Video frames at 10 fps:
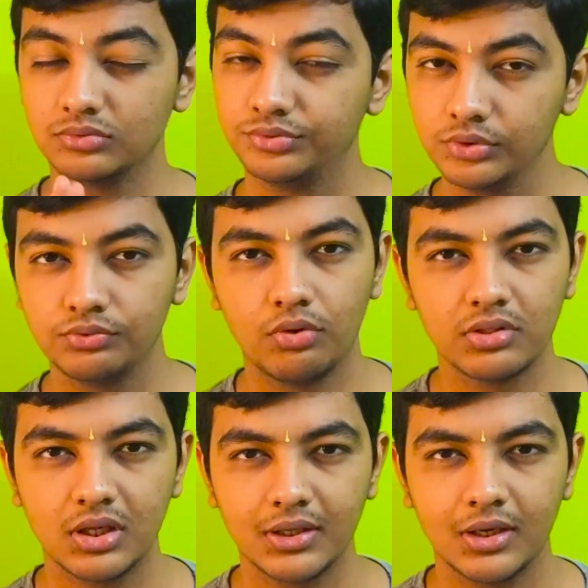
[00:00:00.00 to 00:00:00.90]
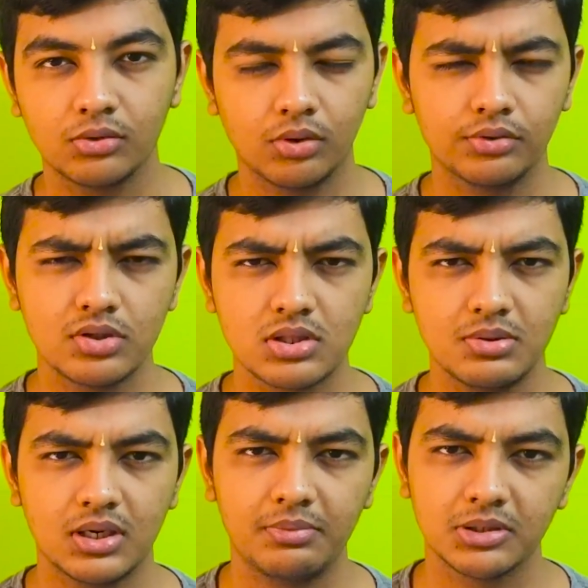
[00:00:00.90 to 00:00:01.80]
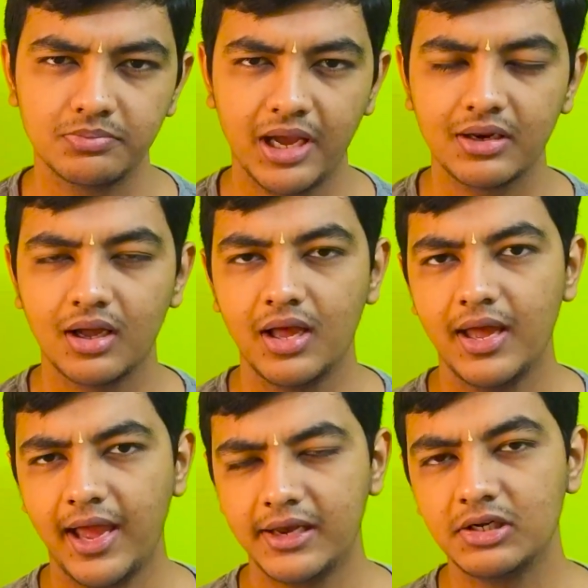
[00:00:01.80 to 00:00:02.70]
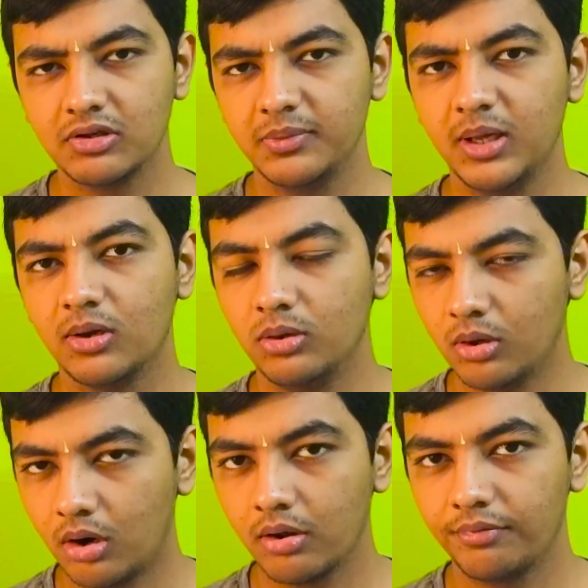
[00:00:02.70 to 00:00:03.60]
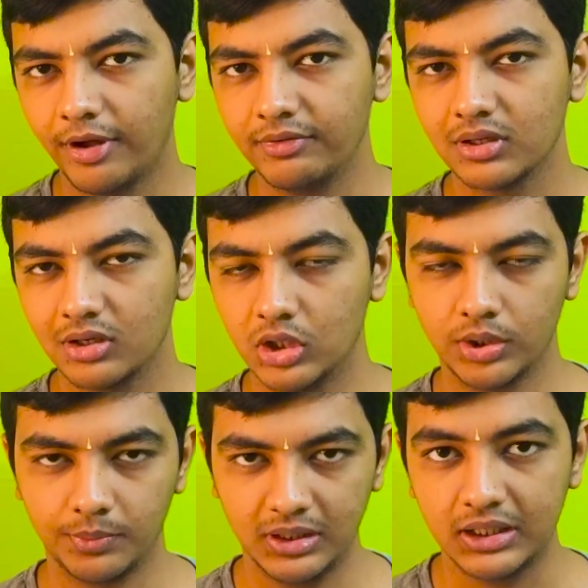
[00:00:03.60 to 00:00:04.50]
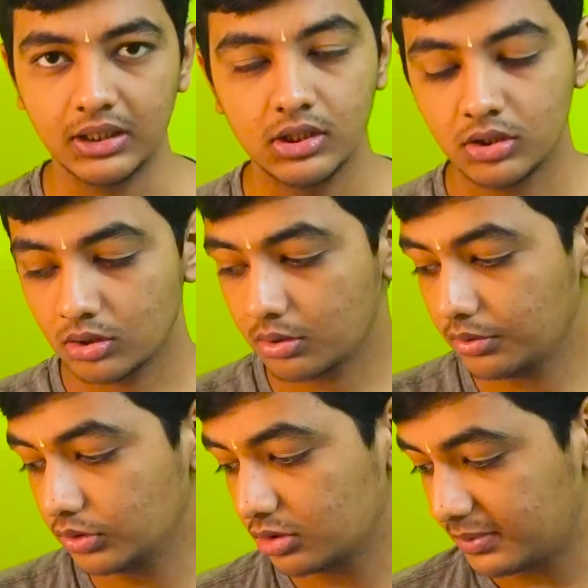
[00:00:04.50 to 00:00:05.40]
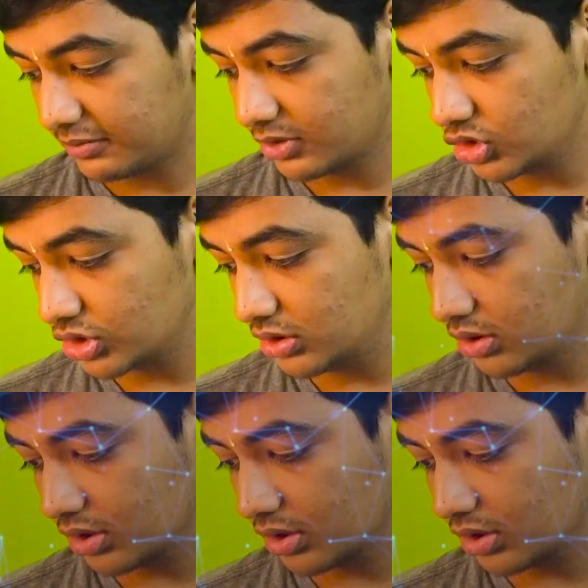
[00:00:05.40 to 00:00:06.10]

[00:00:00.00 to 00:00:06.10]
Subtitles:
few phones are there to have the ceramic back, and it will be a lot of having a durability. Talking about the specifications,